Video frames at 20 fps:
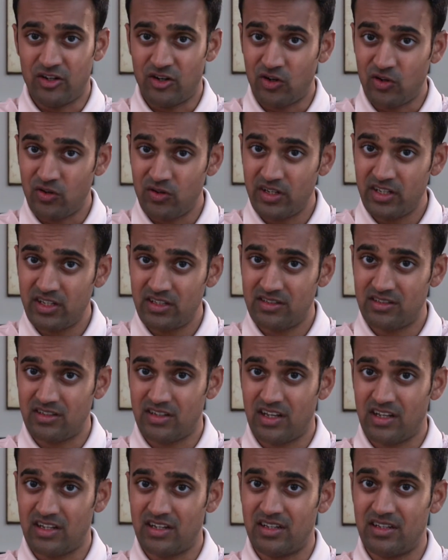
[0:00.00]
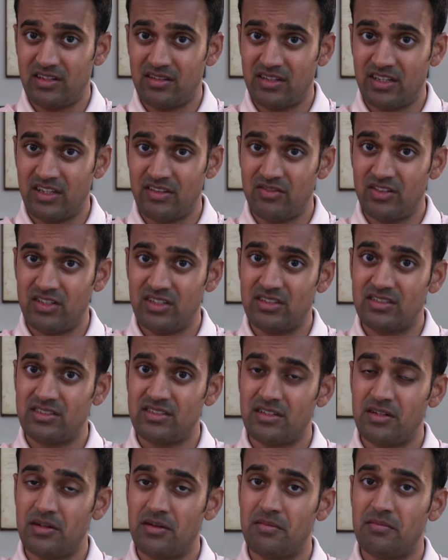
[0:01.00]
hernia to kind of give it
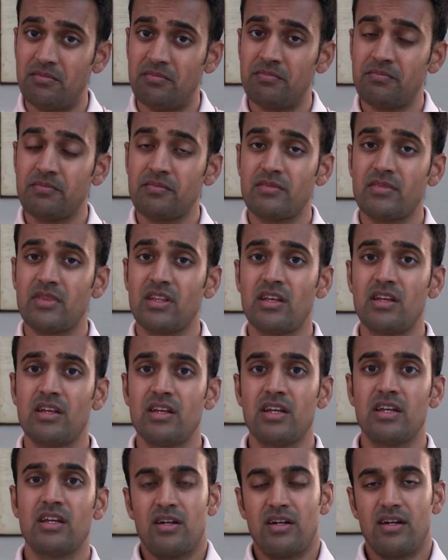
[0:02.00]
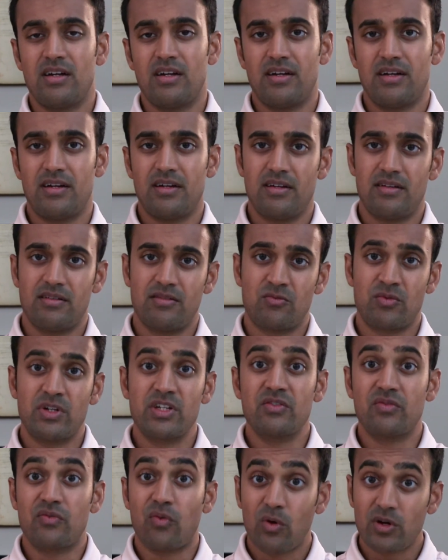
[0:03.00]
some
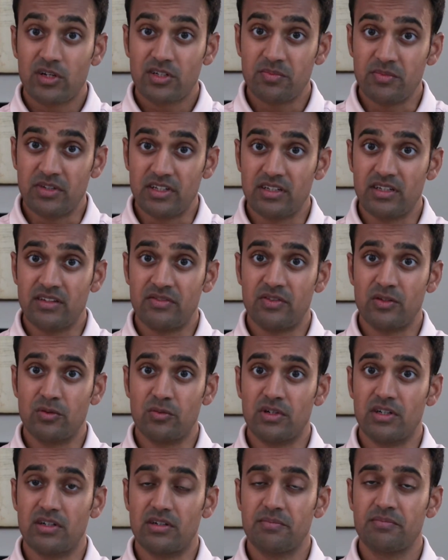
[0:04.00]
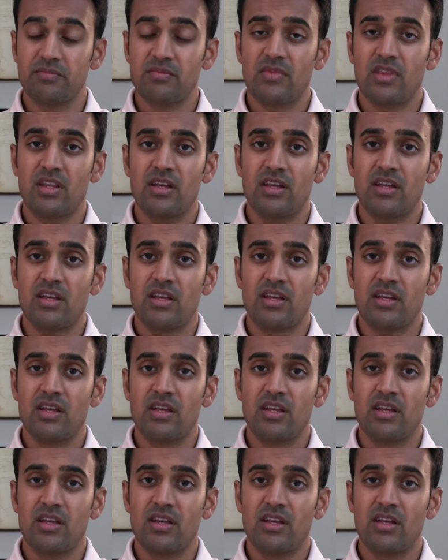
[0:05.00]
reinforcement, if you will.